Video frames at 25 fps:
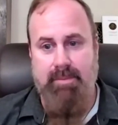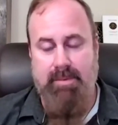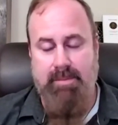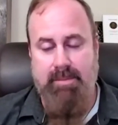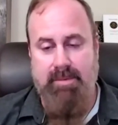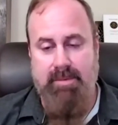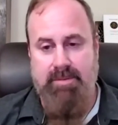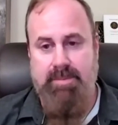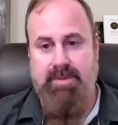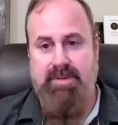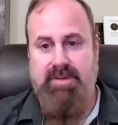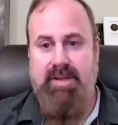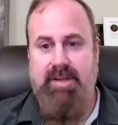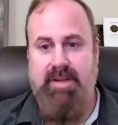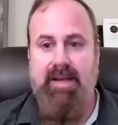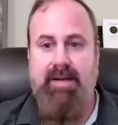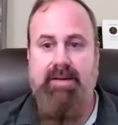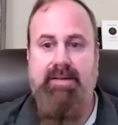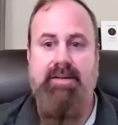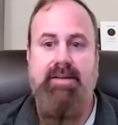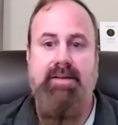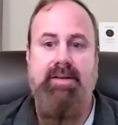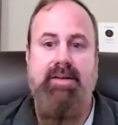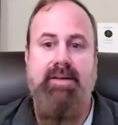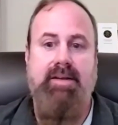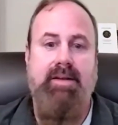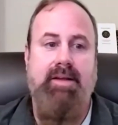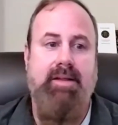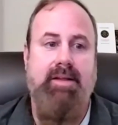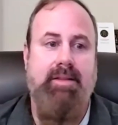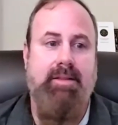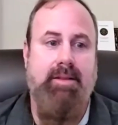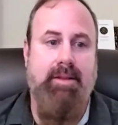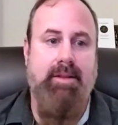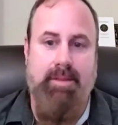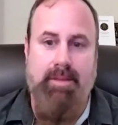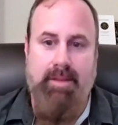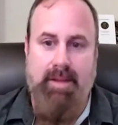We must protect
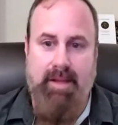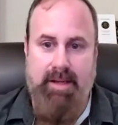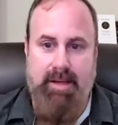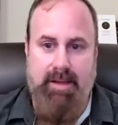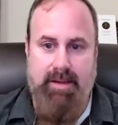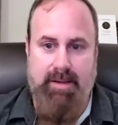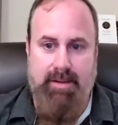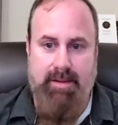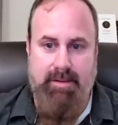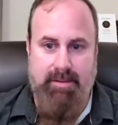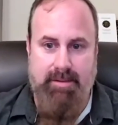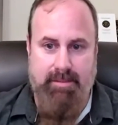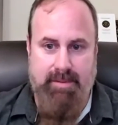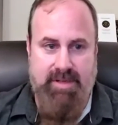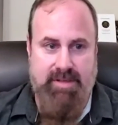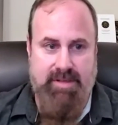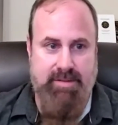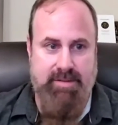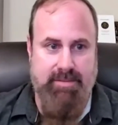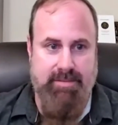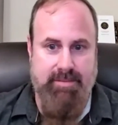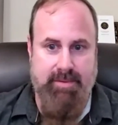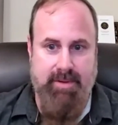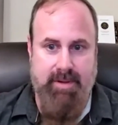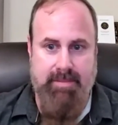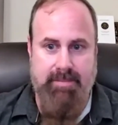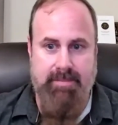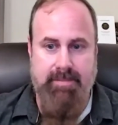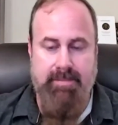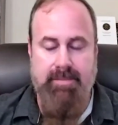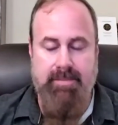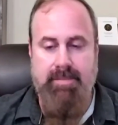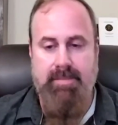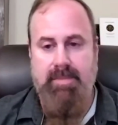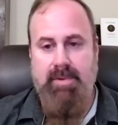the Theod and the Ealdríce from,